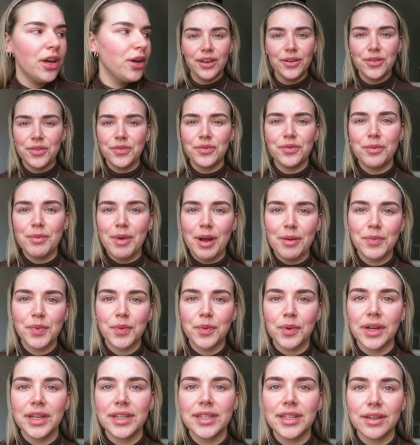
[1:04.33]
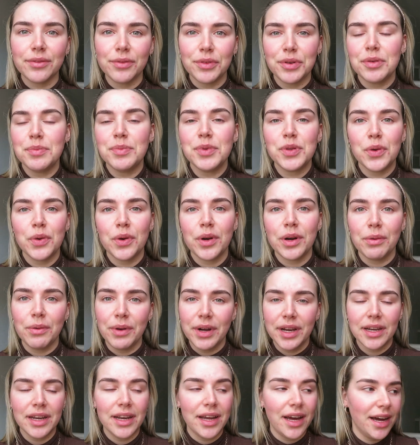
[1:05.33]
Who can remember when I did a room tour,
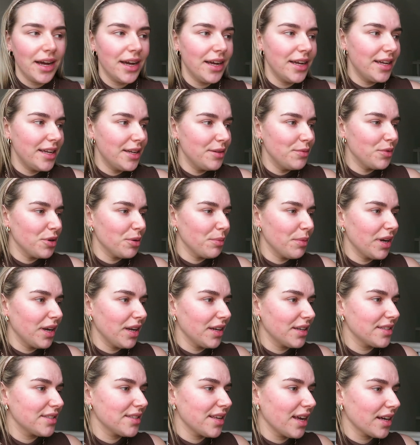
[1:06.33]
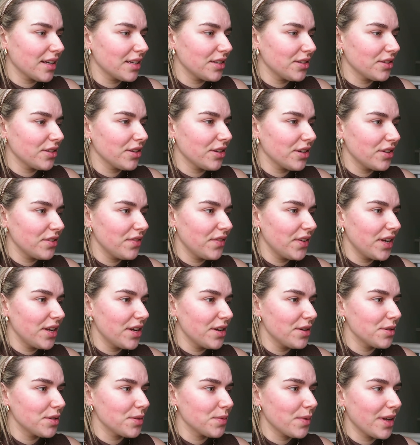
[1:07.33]
when in one of my like second or third
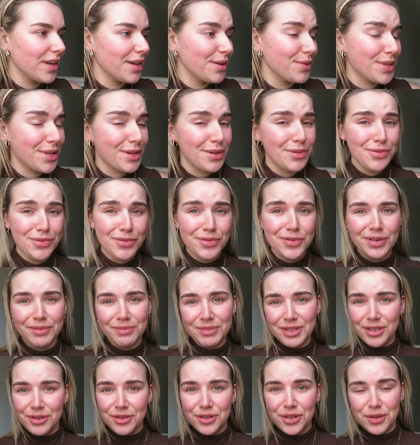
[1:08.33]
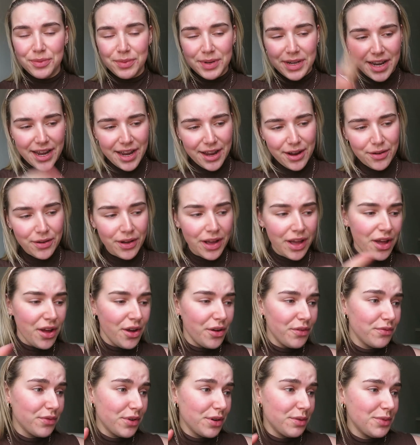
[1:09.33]
videos, when I was like, oh, I'm a YouTuber now,
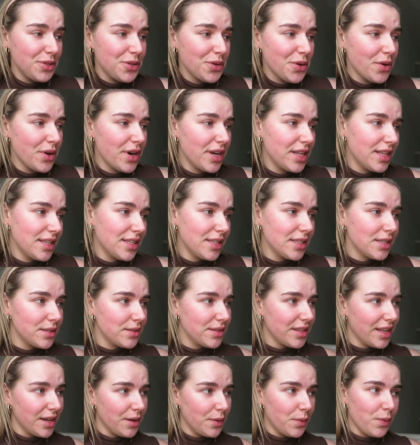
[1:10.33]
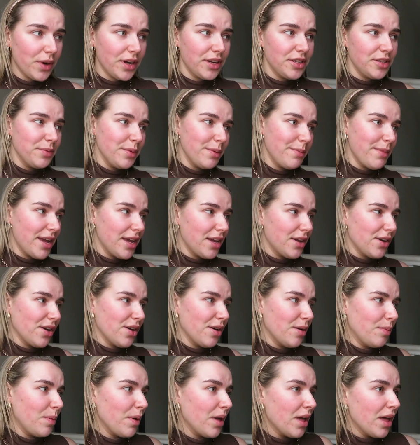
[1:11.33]
room tour, this is like where I do my
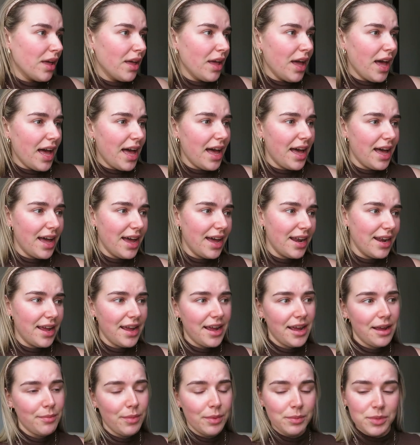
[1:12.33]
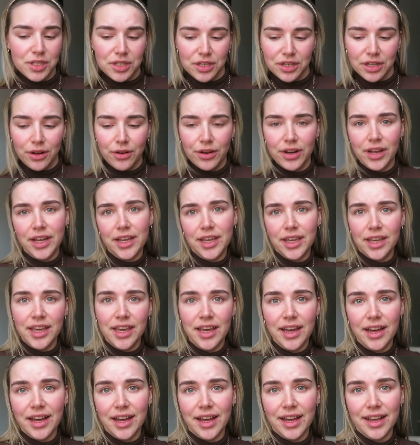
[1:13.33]
makeup, and I'm just gonna go to
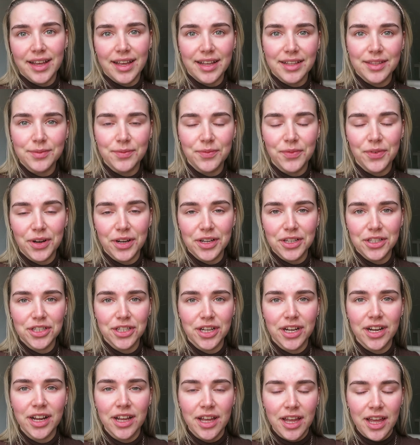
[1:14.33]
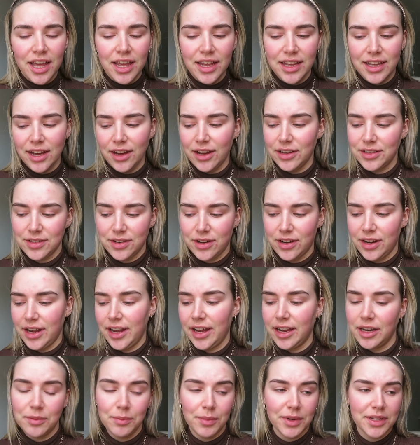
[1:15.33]
IKEA and get some furniture. Yeah, sorry, I
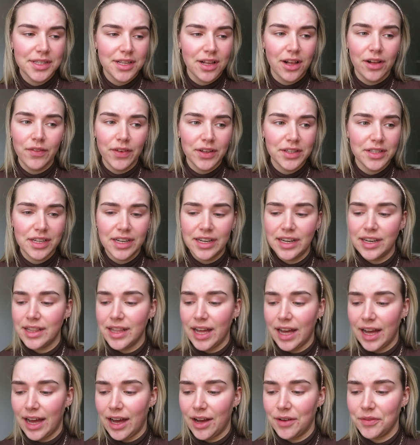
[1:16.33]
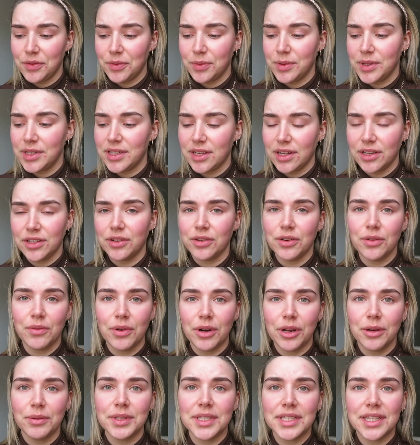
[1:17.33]
hated myself. I deleted that afterwards. I don't know
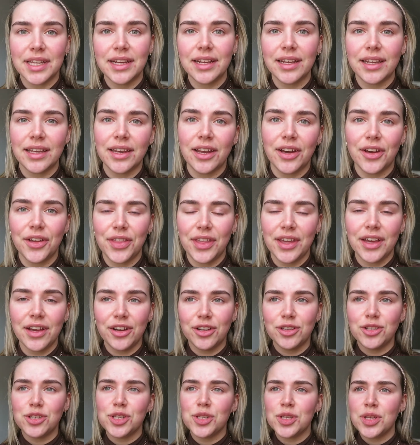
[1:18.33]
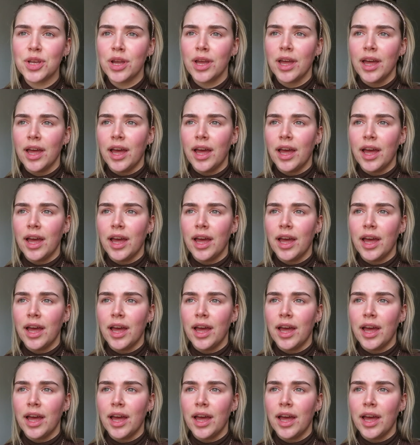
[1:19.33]
what I was thinking. I think I just,